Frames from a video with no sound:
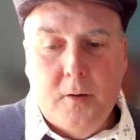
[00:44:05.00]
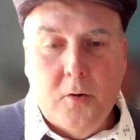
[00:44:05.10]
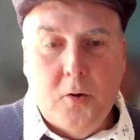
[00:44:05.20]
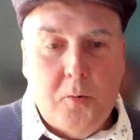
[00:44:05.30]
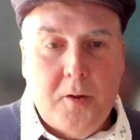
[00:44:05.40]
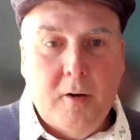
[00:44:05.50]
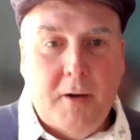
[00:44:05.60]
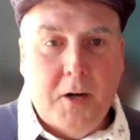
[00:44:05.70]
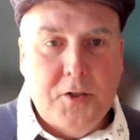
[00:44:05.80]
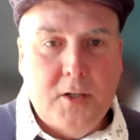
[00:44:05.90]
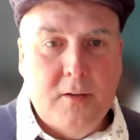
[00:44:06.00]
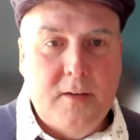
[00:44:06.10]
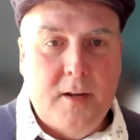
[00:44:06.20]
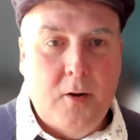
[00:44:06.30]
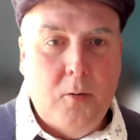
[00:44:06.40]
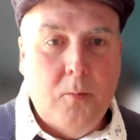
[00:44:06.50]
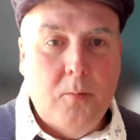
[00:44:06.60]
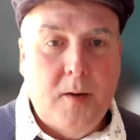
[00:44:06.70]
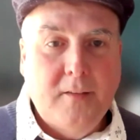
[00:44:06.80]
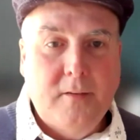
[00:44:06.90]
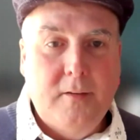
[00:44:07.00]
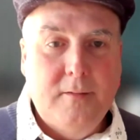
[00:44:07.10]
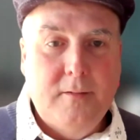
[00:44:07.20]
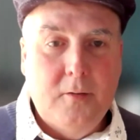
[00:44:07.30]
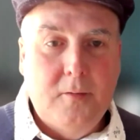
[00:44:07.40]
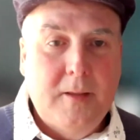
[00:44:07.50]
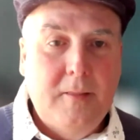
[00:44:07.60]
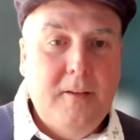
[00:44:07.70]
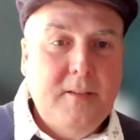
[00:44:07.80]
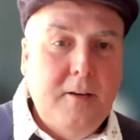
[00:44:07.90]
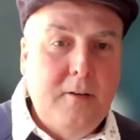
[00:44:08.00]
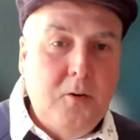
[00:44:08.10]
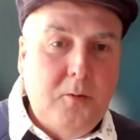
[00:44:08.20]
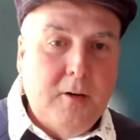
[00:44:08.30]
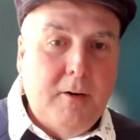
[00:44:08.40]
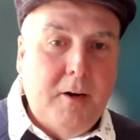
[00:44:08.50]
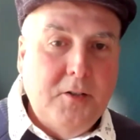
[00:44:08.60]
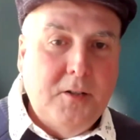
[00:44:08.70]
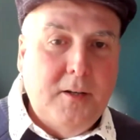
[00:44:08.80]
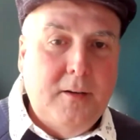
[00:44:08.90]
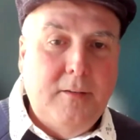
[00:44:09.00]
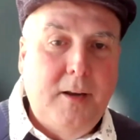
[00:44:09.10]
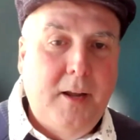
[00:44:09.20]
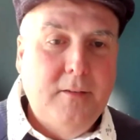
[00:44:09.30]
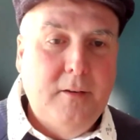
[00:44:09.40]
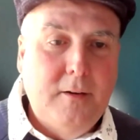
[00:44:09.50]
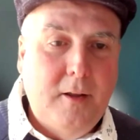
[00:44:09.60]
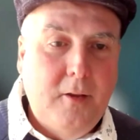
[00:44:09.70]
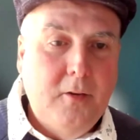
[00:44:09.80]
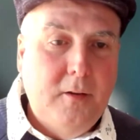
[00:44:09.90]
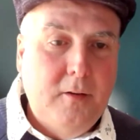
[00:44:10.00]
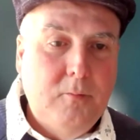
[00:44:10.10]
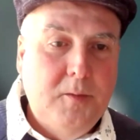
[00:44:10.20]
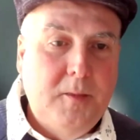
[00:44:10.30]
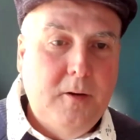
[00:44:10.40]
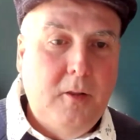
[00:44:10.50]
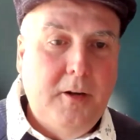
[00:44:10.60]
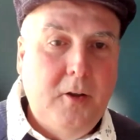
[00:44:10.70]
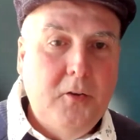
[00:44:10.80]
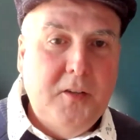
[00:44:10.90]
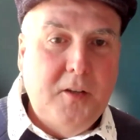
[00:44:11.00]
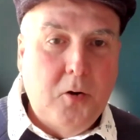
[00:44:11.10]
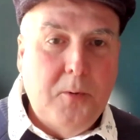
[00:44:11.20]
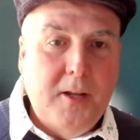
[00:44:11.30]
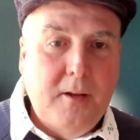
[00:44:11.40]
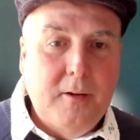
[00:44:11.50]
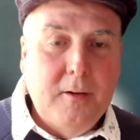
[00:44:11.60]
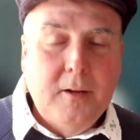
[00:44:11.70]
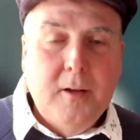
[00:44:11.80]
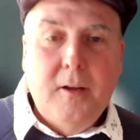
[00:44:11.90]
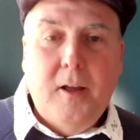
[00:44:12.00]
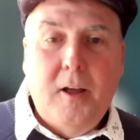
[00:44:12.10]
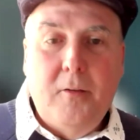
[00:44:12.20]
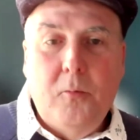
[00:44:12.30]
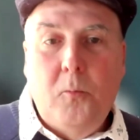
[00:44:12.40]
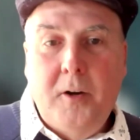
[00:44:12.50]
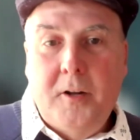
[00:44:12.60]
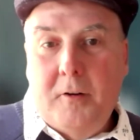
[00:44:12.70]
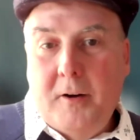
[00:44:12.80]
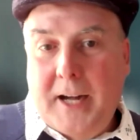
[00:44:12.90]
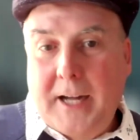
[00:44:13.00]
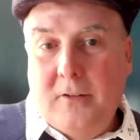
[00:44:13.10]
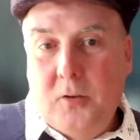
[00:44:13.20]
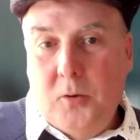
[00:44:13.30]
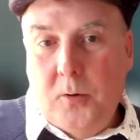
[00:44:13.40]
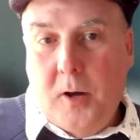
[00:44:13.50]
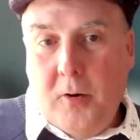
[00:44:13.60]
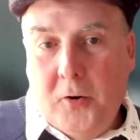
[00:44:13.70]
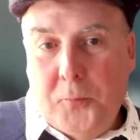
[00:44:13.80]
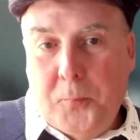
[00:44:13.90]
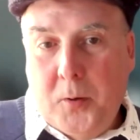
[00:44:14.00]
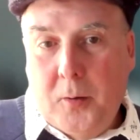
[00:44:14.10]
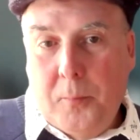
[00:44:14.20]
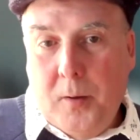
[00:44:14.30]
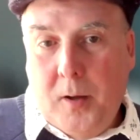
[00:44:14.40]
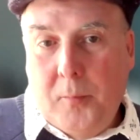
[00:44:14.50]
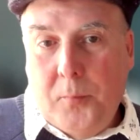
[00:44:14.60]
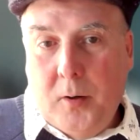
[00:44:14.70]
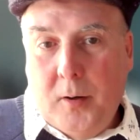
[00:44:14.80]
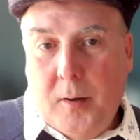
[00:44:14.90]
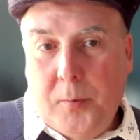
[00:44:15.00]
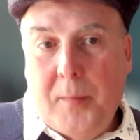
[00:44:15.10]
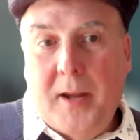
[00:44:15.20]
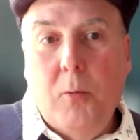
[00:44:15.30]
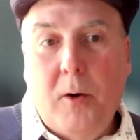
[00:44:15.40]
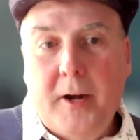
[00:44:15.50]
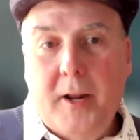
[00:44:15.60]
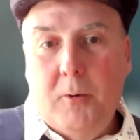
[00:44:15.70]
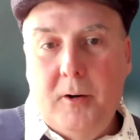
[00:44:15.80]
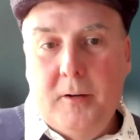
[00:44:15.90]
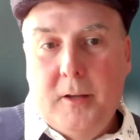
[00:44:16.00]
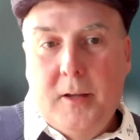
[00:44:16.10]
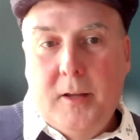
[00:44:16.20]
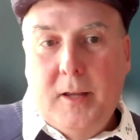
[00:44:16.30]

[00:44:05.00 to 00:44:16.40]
nuclear energy they say nuclear energy has what they call an LCOE of $182 per megawatt hour,